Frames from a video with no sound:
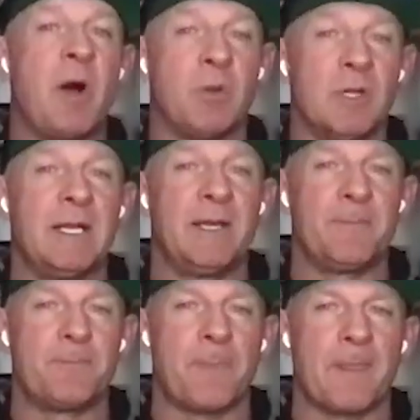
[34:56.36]
a bubble in
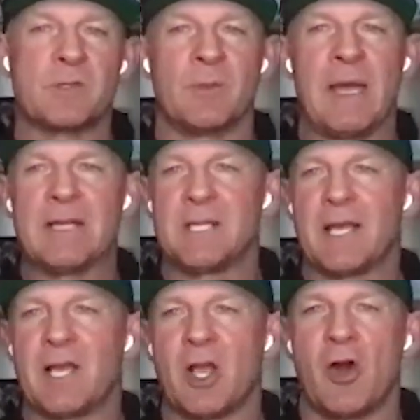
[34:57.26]
it. So
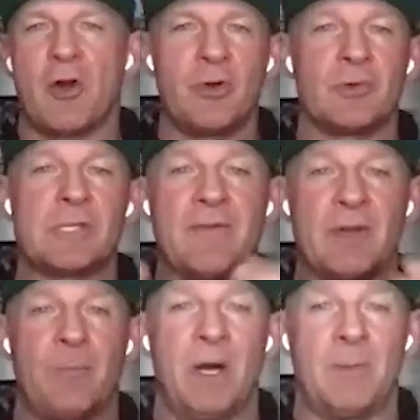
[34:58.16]
imagine like a garden hose
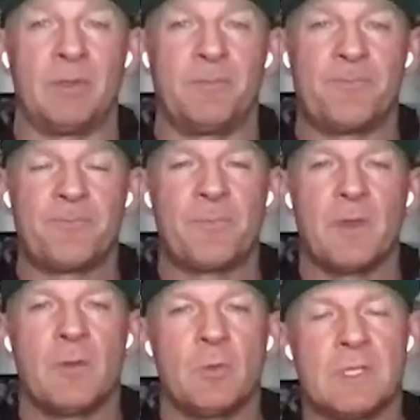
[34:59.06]
having a bubble.
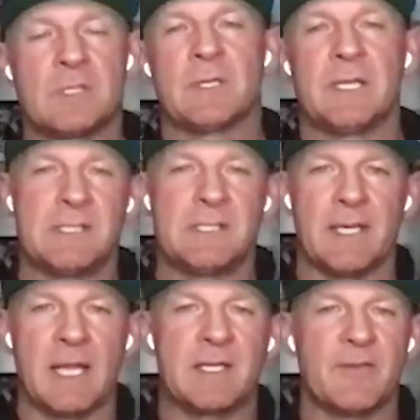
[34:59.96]
Well, this is what they
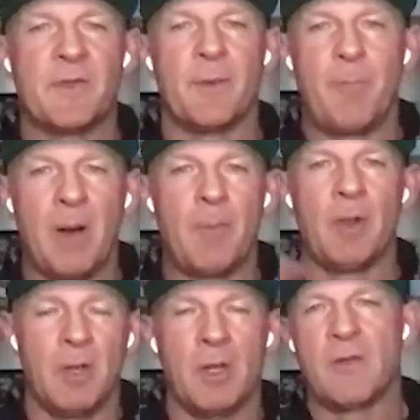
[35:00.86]
said. Like if the
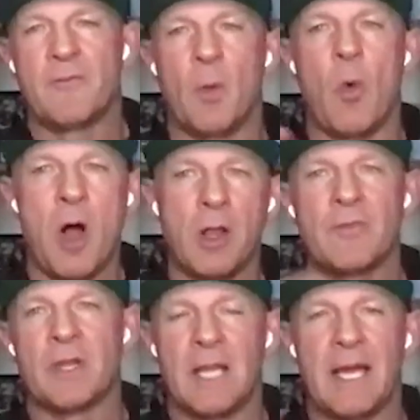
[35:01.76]
wall
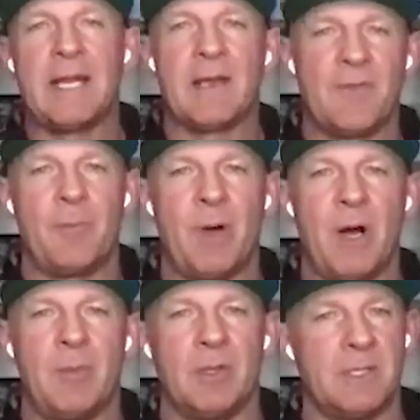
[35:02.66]
of the lining of the
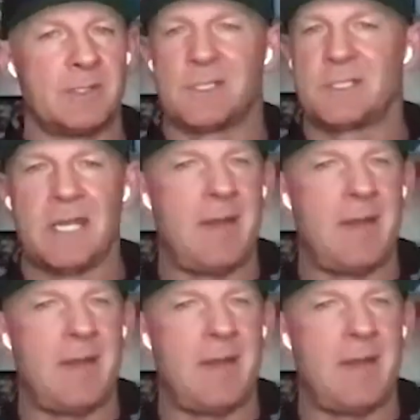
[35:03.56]
bubble is the